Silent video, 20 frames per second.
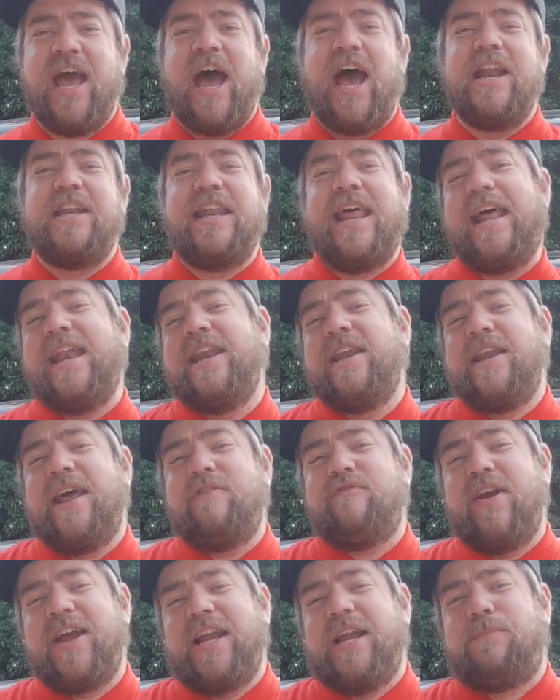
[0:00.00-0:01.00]
and then
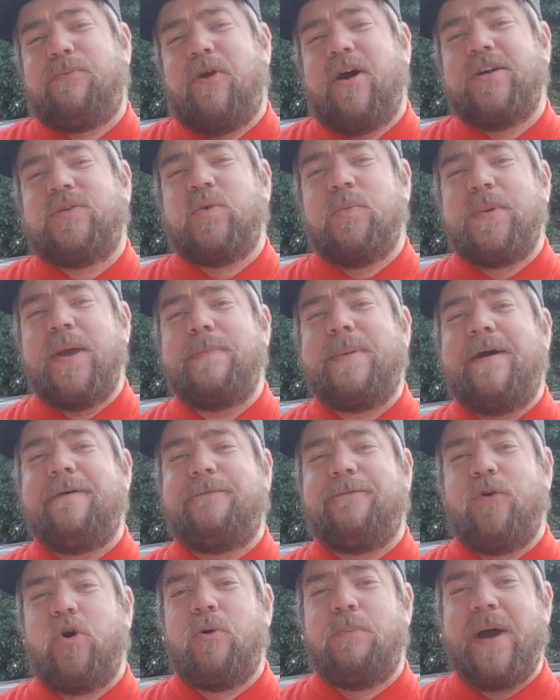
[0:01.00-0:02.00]
their regular price will be about
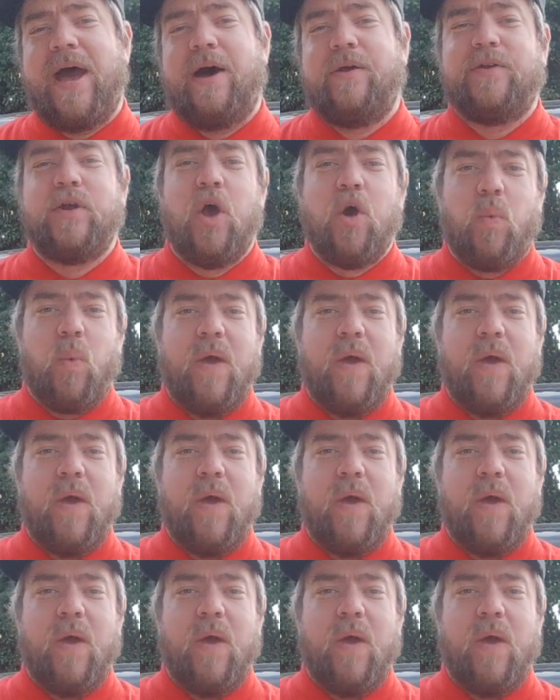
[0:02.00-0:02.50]
£4